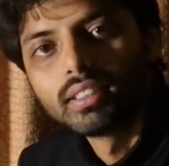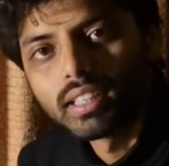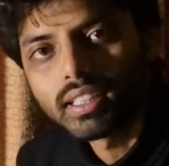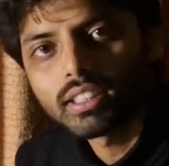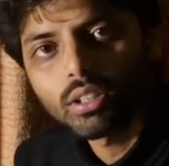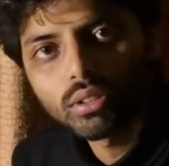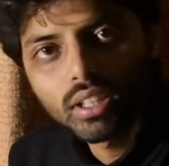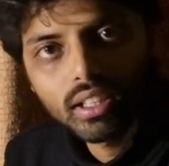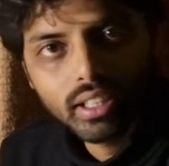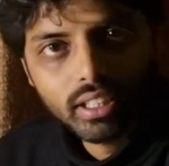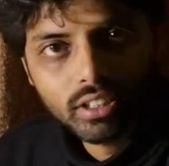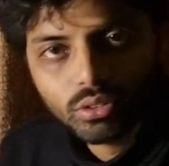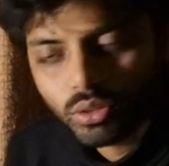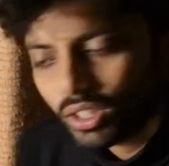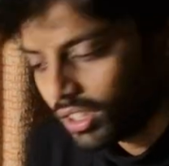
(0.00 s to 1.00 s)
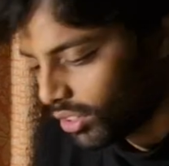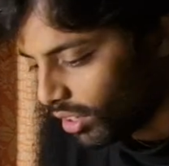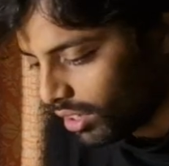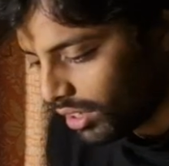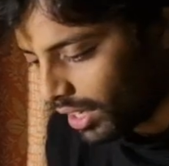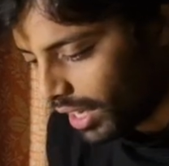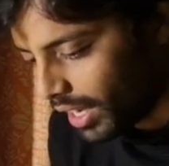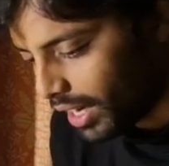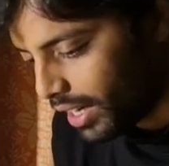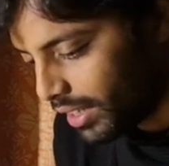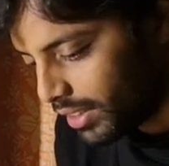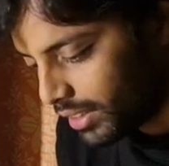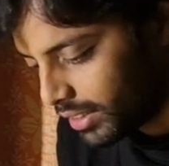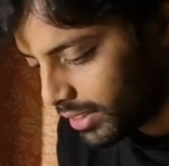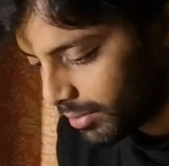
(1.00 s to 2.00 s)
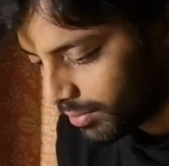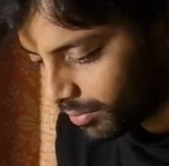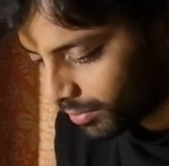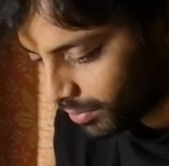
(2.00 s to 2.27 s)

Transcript: that's how the learning is going on. And